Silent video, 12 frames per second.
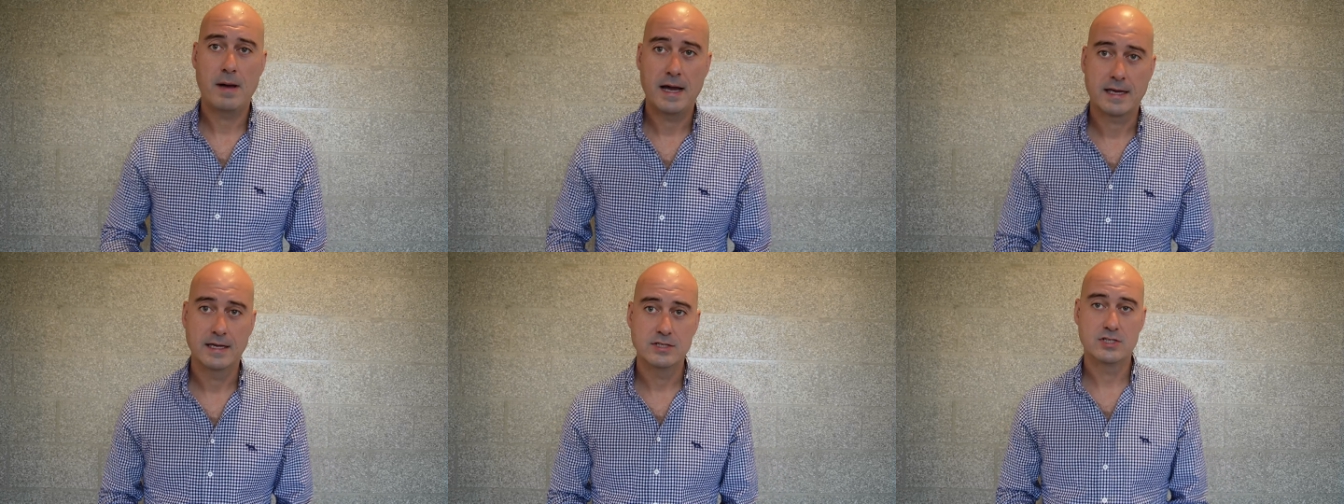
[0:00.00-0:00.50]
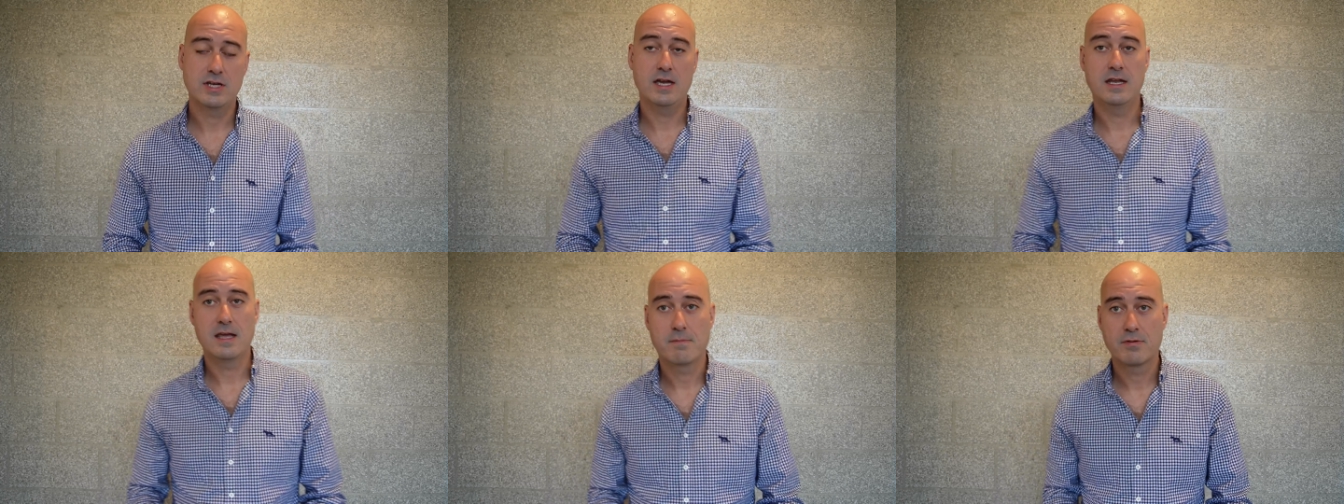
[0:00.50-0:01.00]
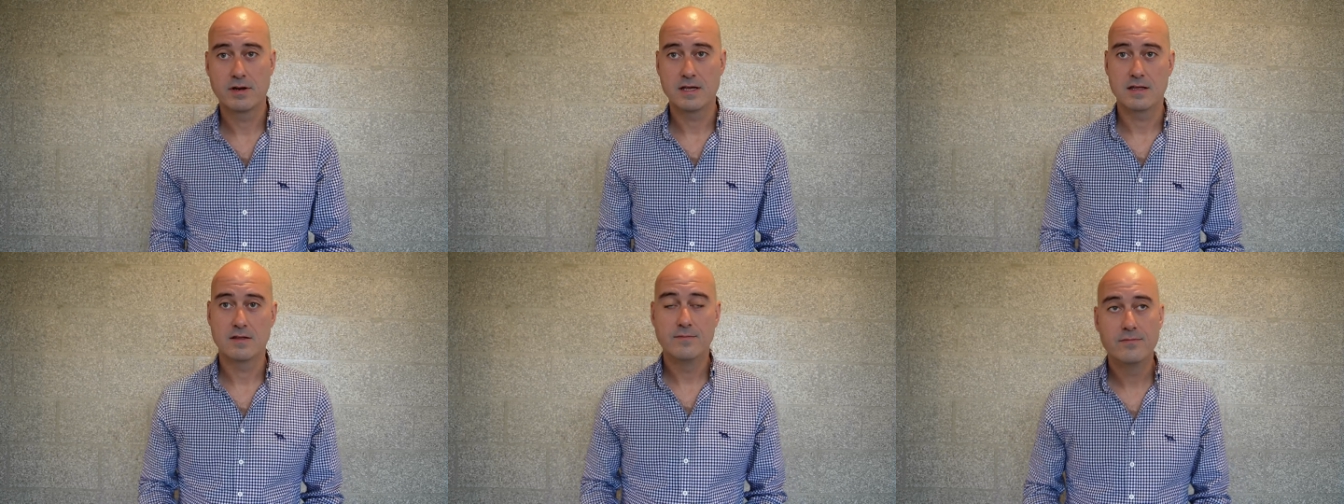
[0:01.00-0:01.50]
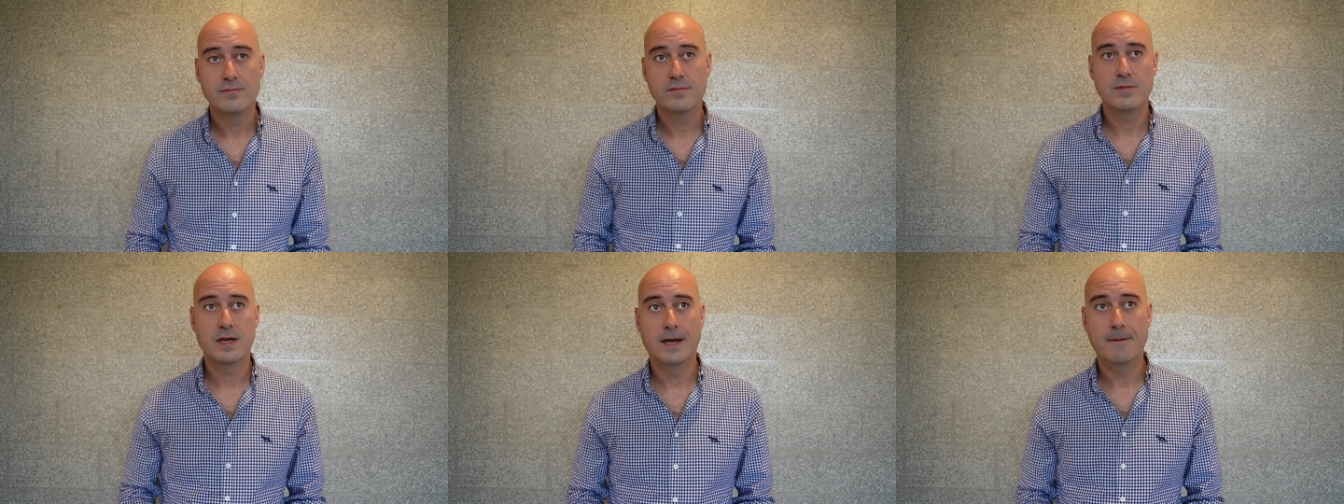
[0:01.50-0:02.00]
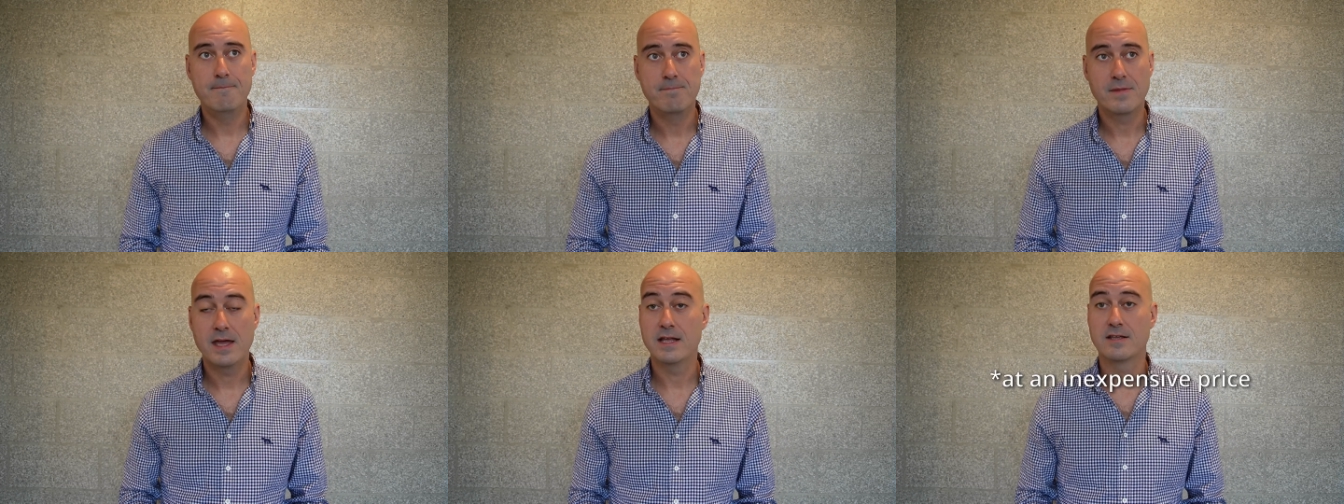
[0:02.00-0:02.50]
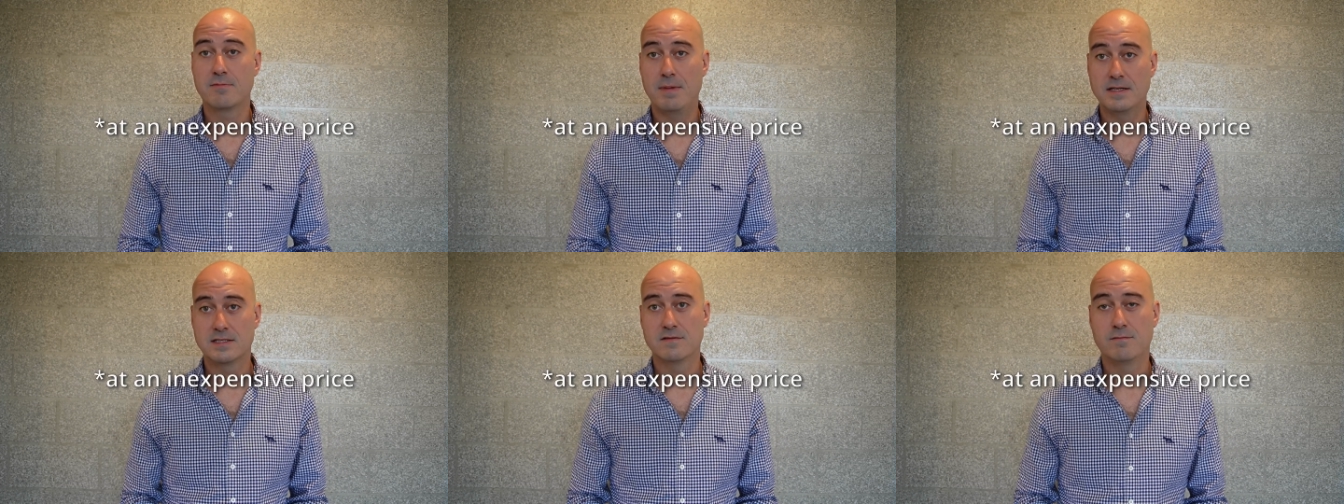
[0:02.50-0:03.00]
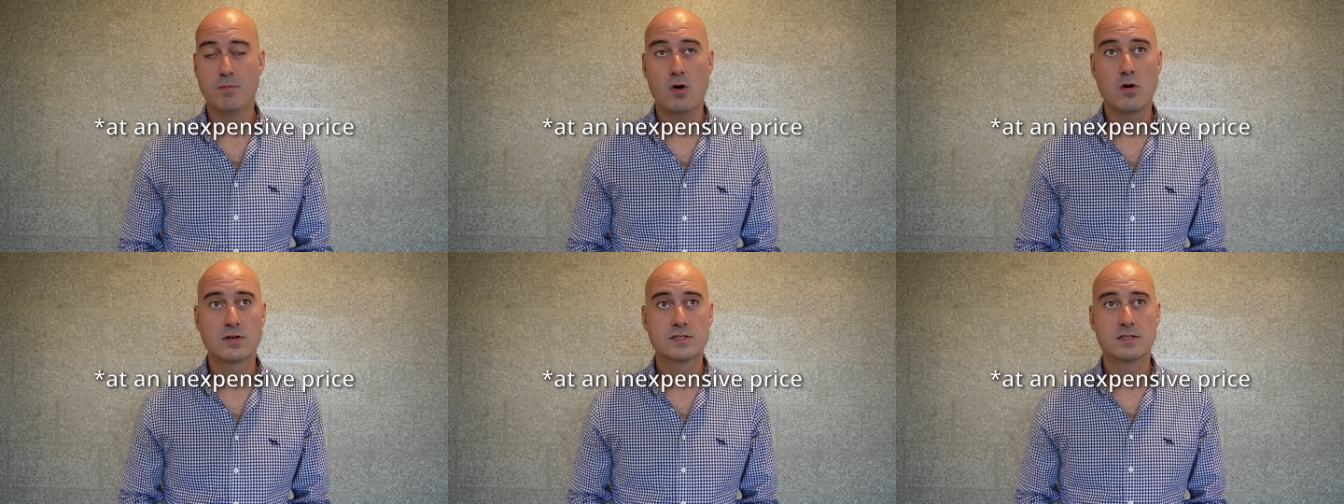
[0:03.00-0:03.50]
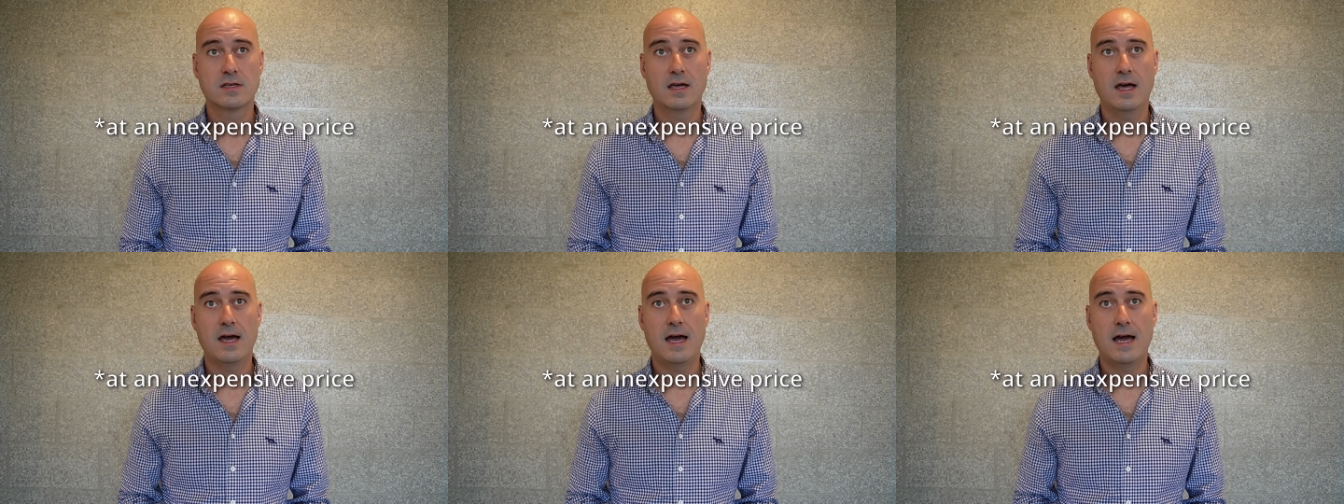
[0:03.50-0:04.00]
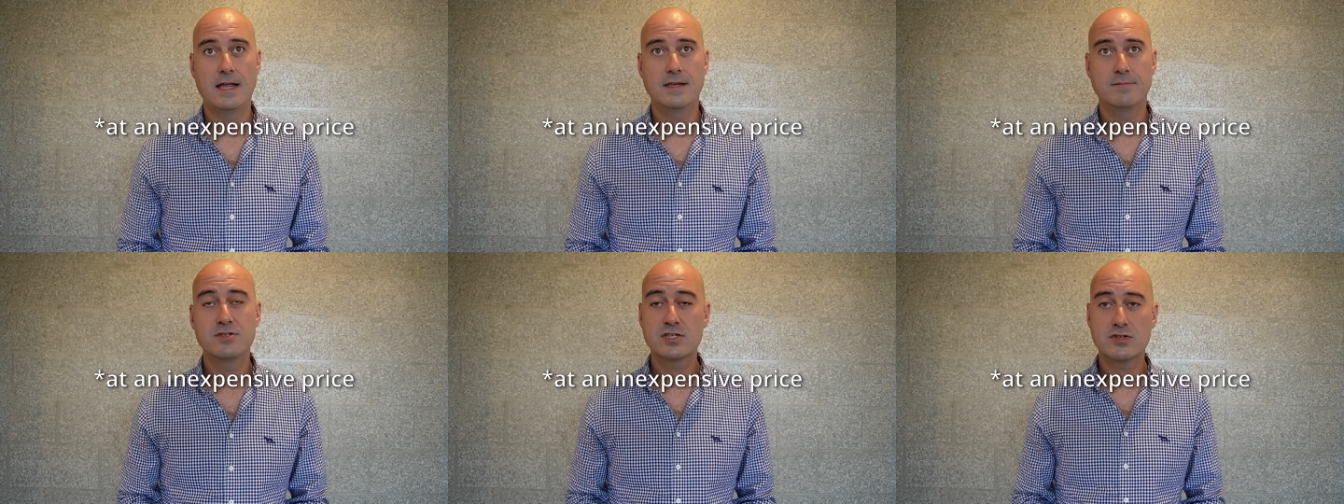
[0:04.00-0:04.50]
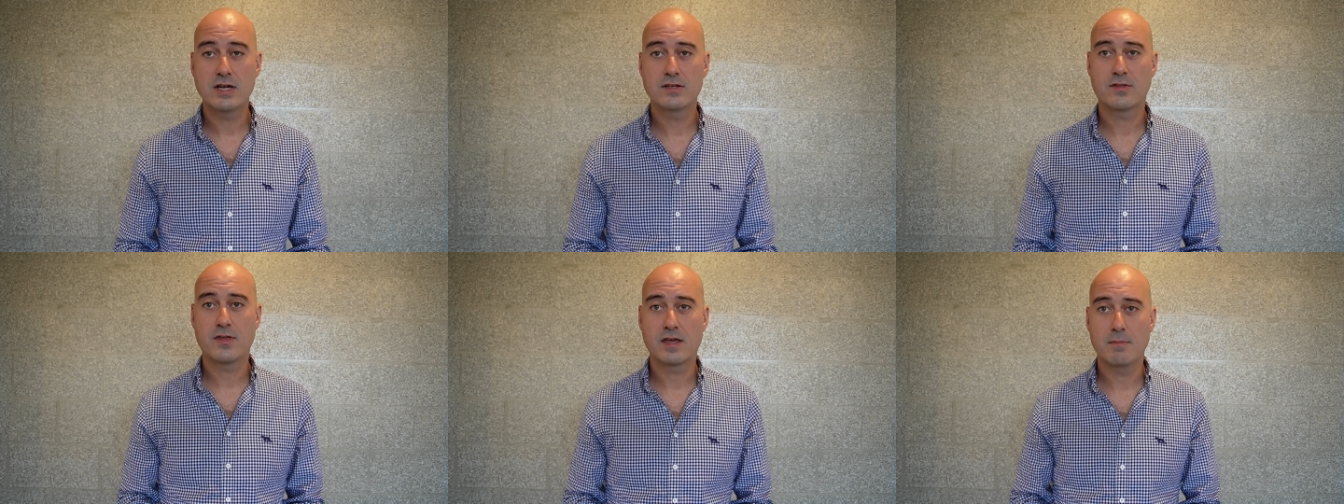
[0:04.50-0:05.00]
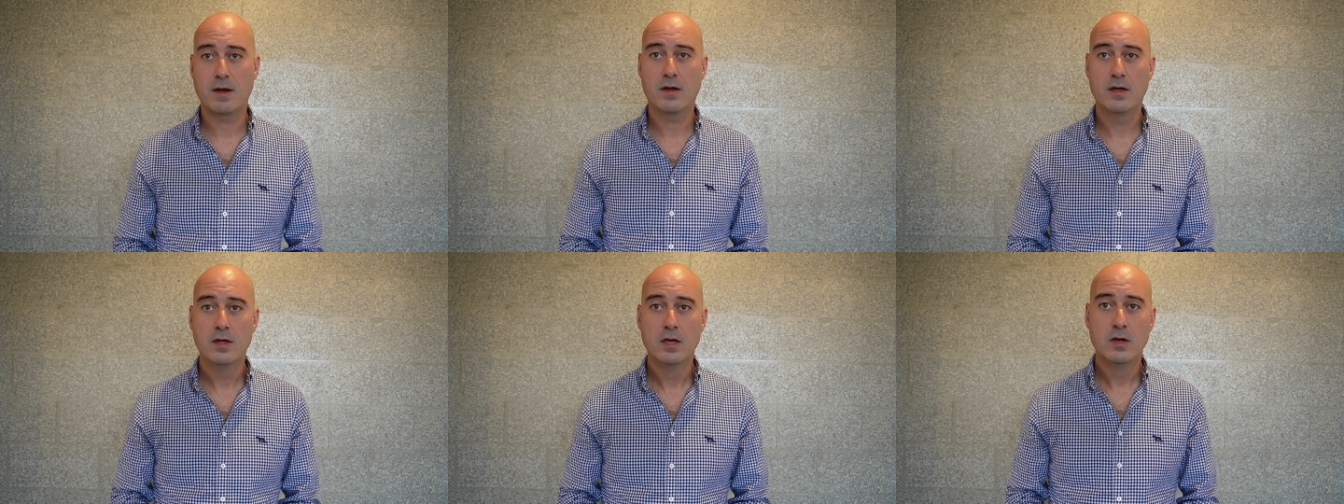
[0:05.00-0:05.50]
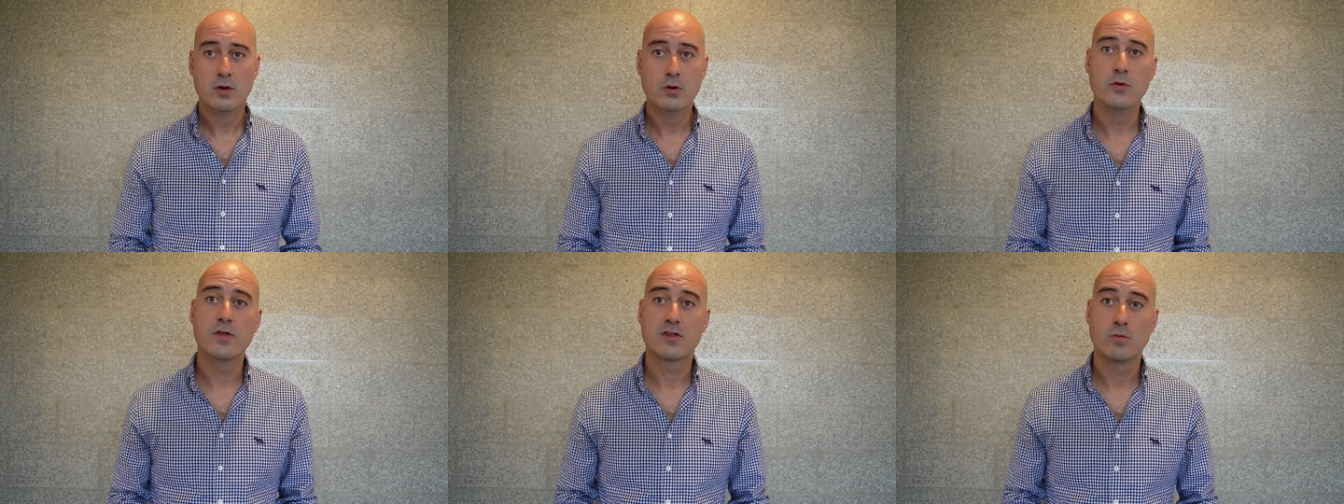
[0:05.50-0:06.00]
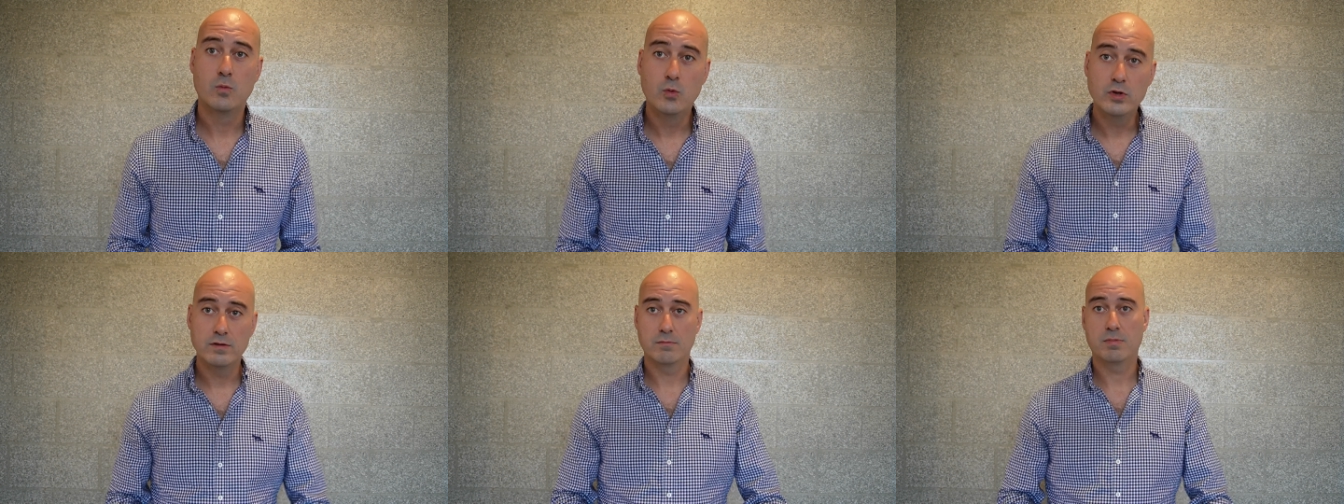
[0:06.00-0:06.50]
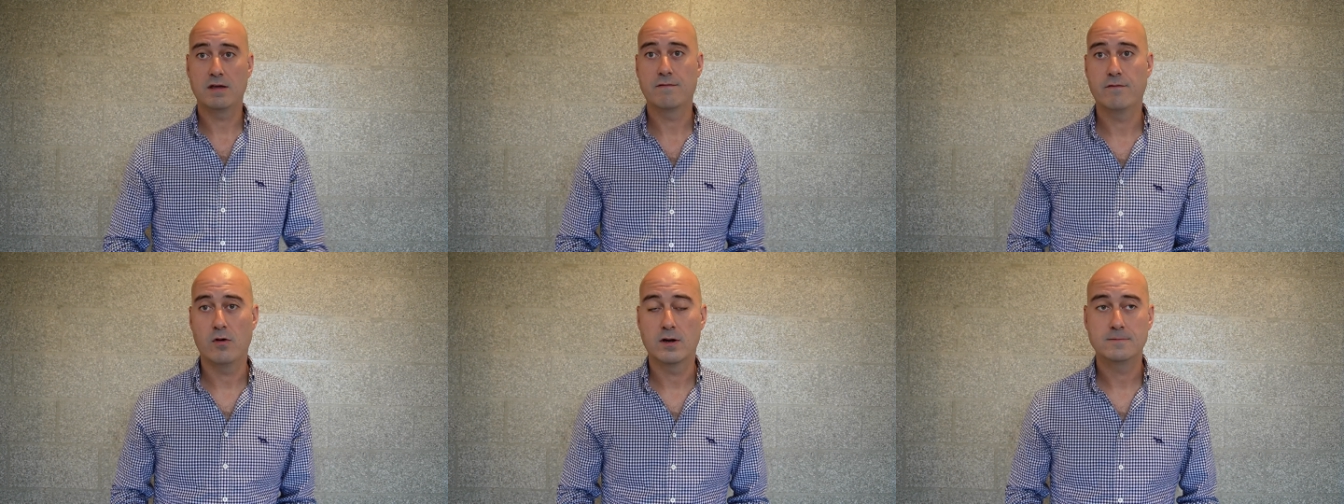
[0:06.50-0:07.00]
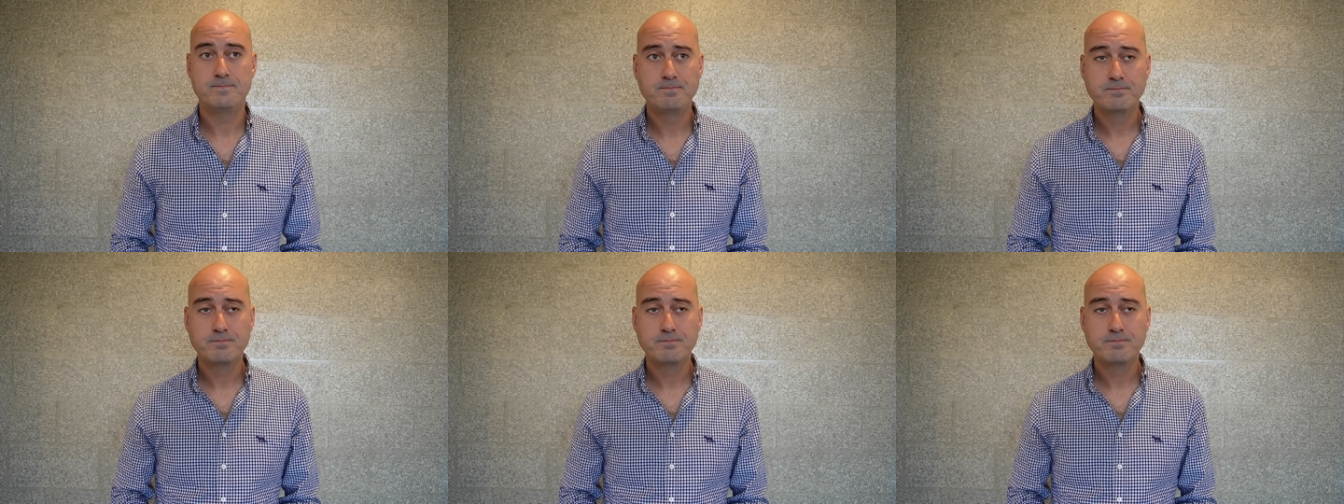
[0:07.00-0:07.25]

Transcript: package in a pretty um, inexpensive box and I'm just trying to think about who this wouldn't be for